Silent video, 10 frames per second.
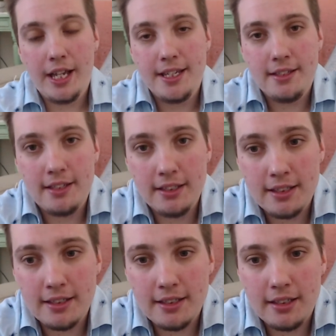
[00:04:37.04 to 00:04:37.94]

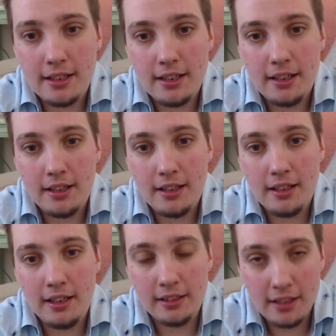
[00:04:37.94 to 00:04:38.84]
Since
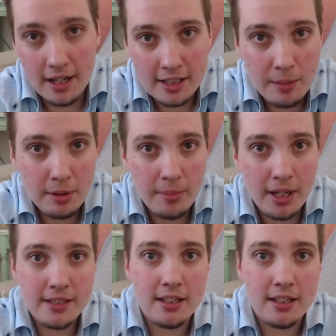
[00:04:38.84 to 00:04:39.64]
in the last couple of months,